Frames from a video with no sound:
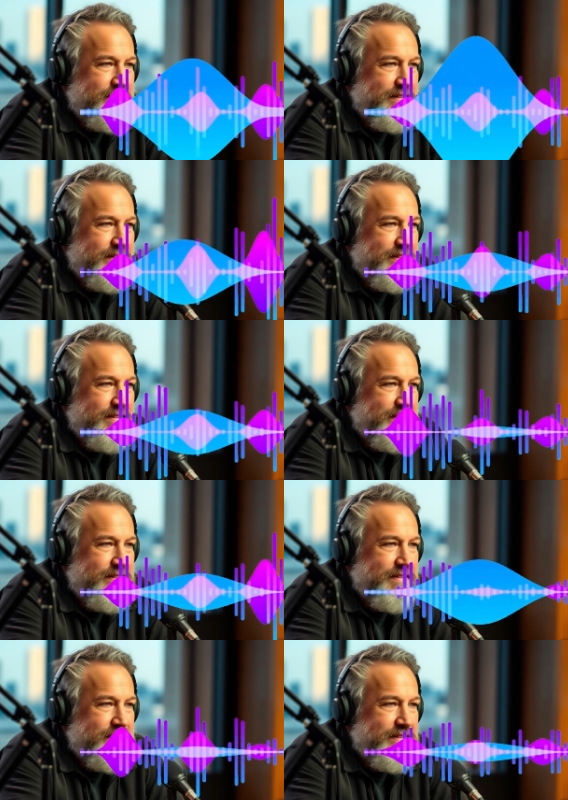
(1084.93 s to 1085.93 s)
And if you want to
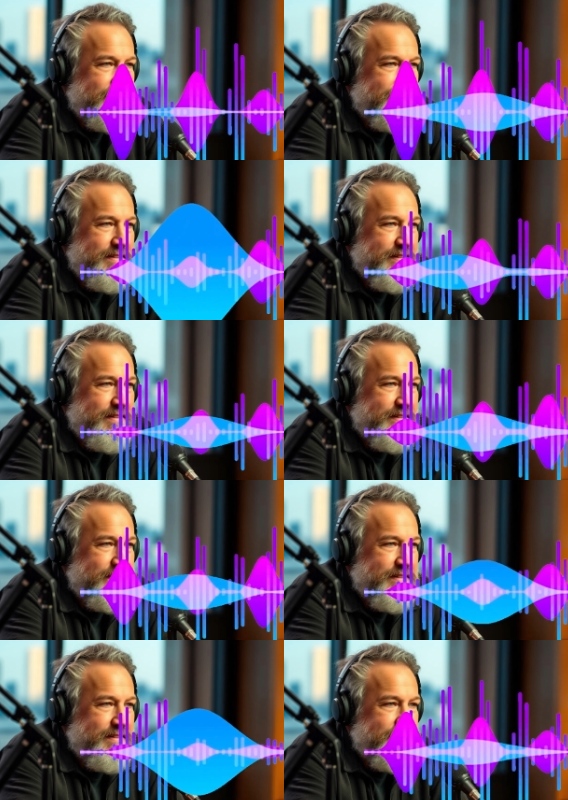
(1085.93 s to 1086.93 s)
stay ahead, you
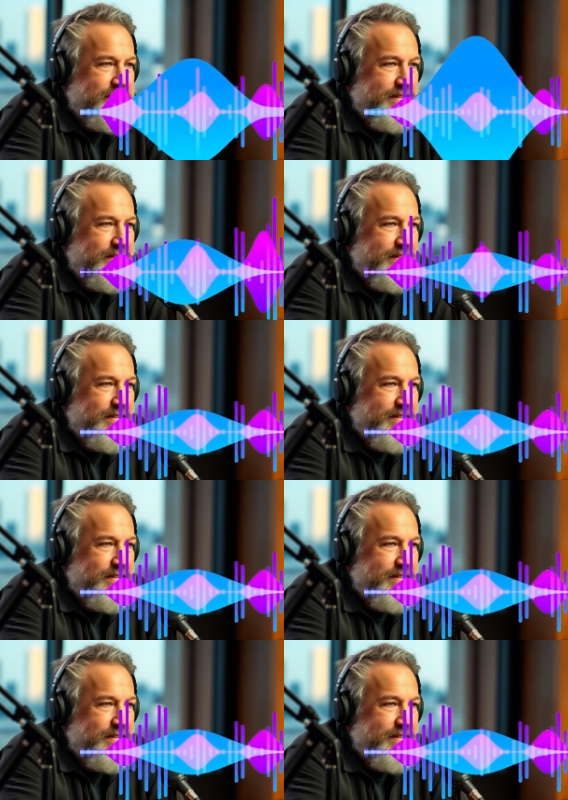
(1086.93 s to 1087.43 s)
got to be adaptable.